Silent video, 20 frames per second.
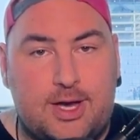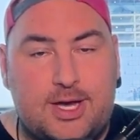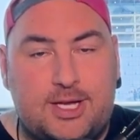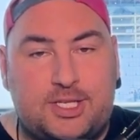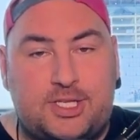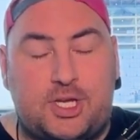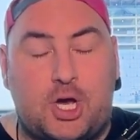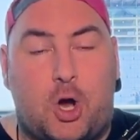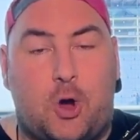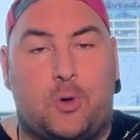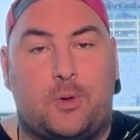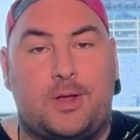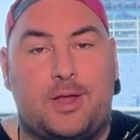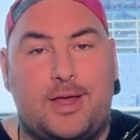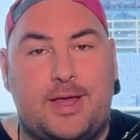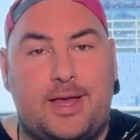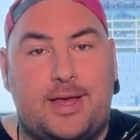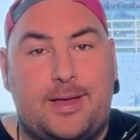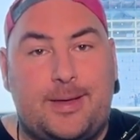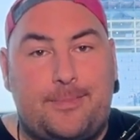So,
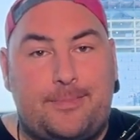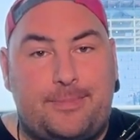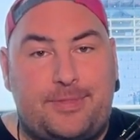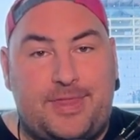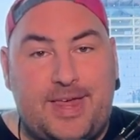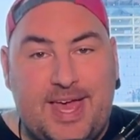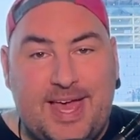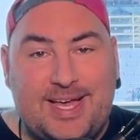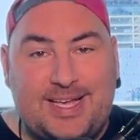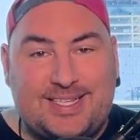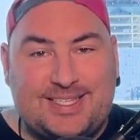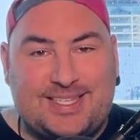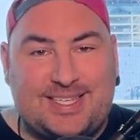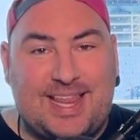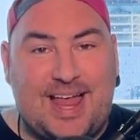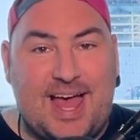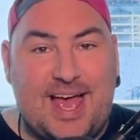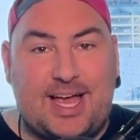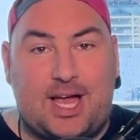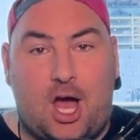things
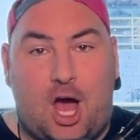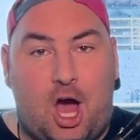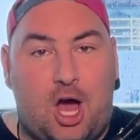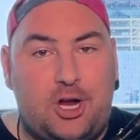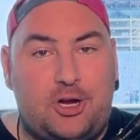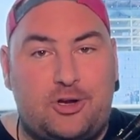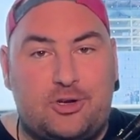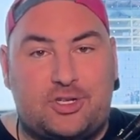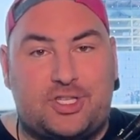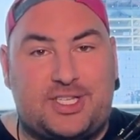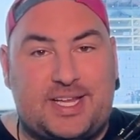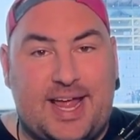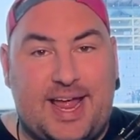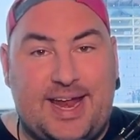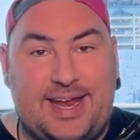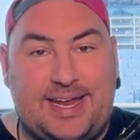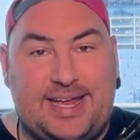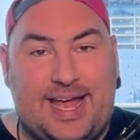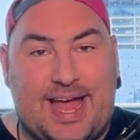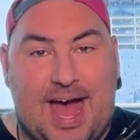like
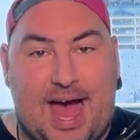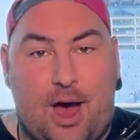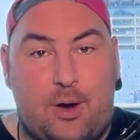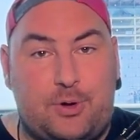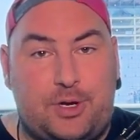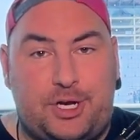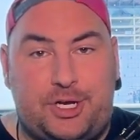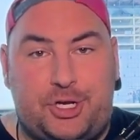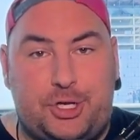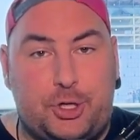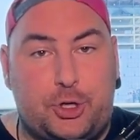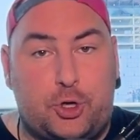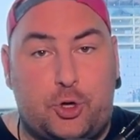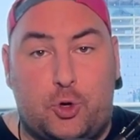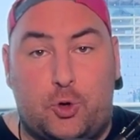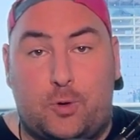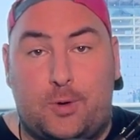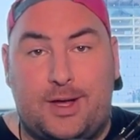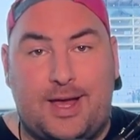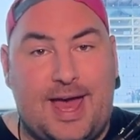understanding how to
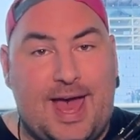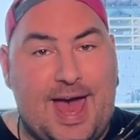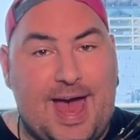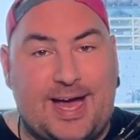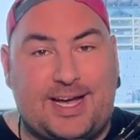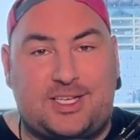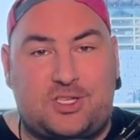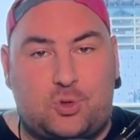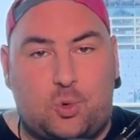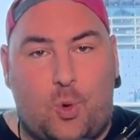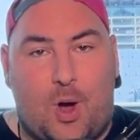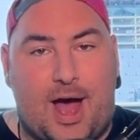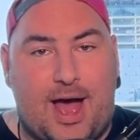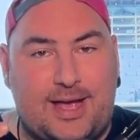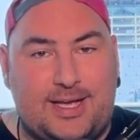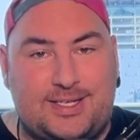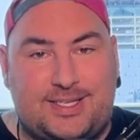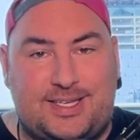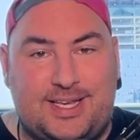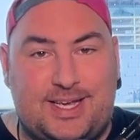do
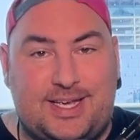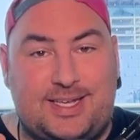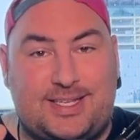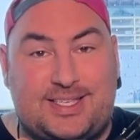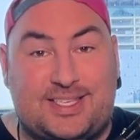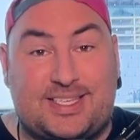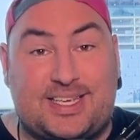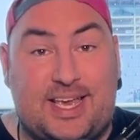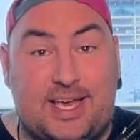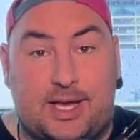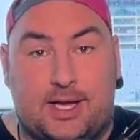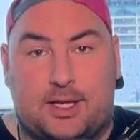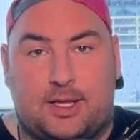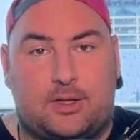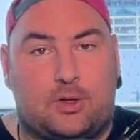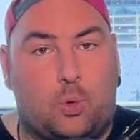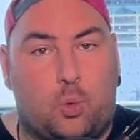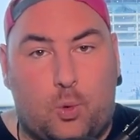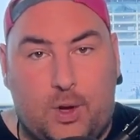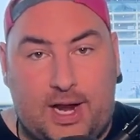XYZ
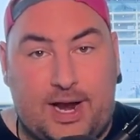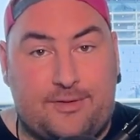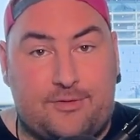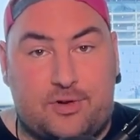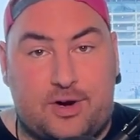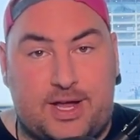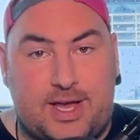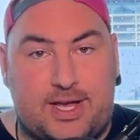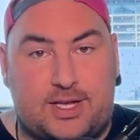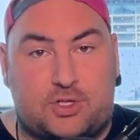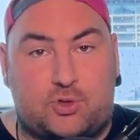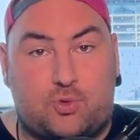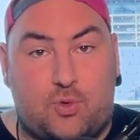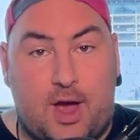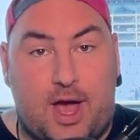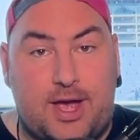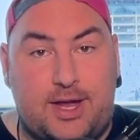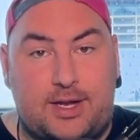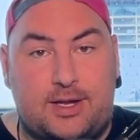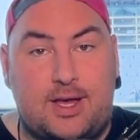skill, whatever it is,
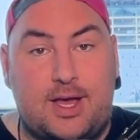right?